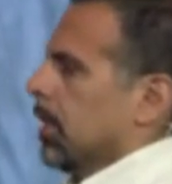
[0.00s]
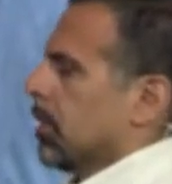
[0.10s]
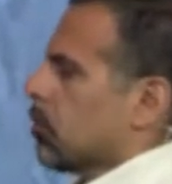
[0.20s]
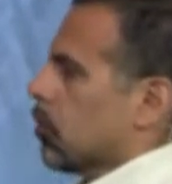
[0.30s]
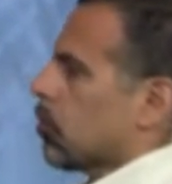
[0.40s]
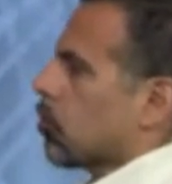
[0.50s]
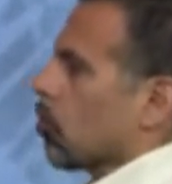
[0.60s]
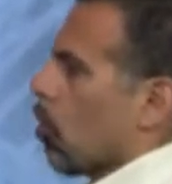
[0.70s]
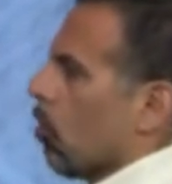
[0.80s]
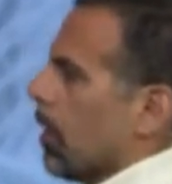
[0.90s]
It's a
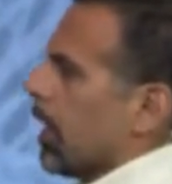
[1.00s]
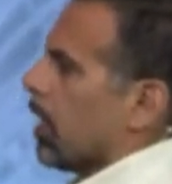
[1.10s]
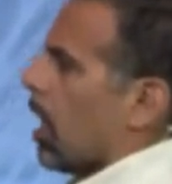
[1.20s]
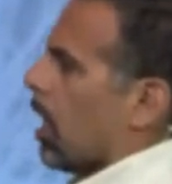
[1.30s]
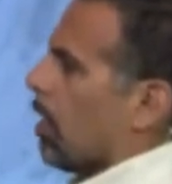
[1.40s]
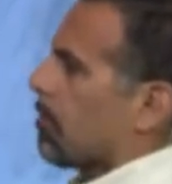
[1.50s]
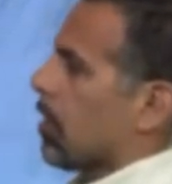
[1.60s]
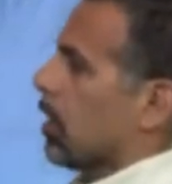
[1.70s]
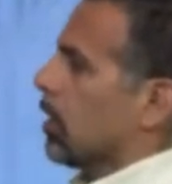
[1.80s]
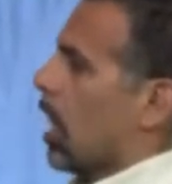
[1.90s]
story of
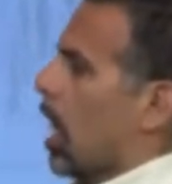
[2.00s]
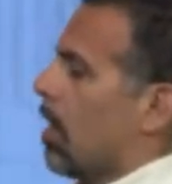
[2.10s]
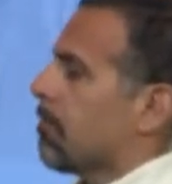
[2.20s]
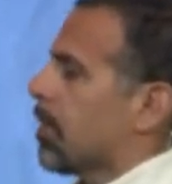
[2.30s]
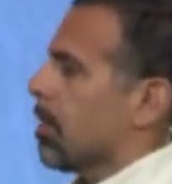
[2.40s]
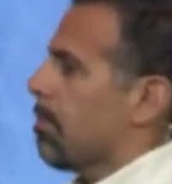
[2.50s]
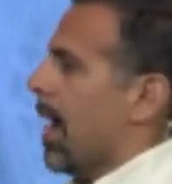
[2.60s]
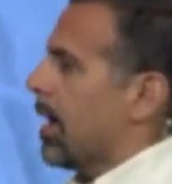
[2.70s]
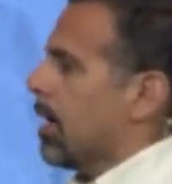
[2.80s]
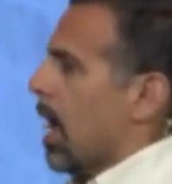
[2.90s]
the love that a
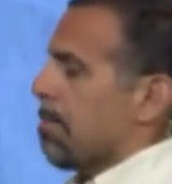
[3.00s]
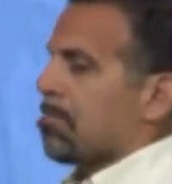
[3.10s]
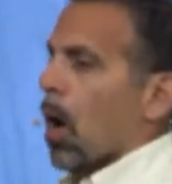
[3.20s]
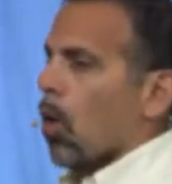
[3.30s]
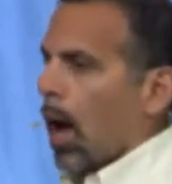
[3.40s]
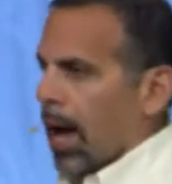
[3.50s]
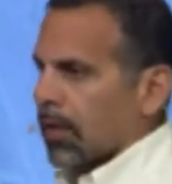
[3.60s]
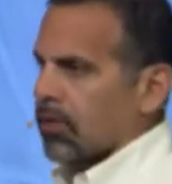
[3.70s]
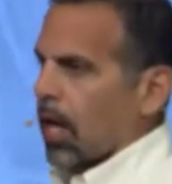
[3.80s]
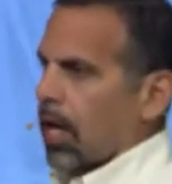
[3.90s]
man named
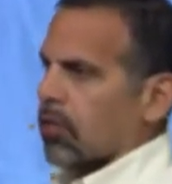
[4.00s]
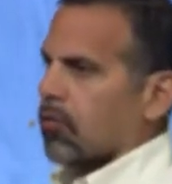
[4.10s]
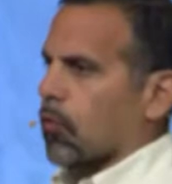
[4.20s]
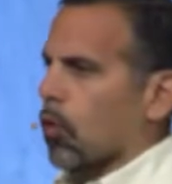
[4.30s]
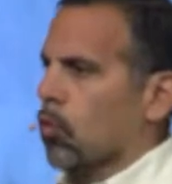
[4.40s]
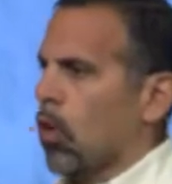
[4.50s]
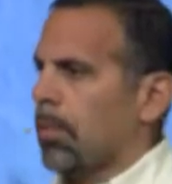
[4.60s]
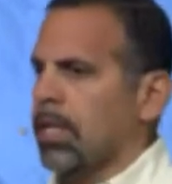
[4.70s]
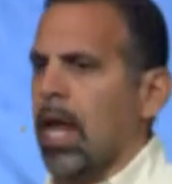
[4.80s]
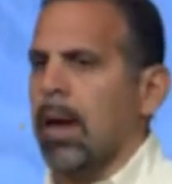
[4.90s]
Boaz has for a
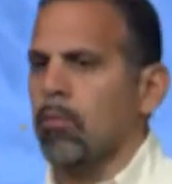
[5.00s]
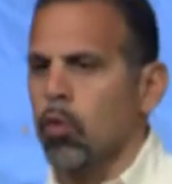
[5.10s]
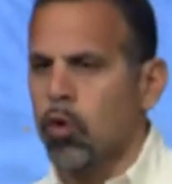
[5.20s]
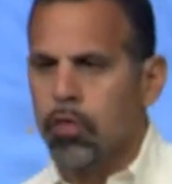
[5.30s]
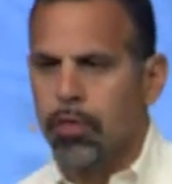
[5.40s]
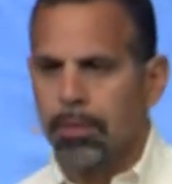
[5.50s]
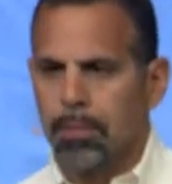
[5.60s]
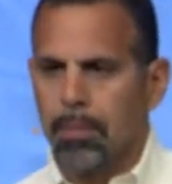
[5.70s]
woman named Ruth.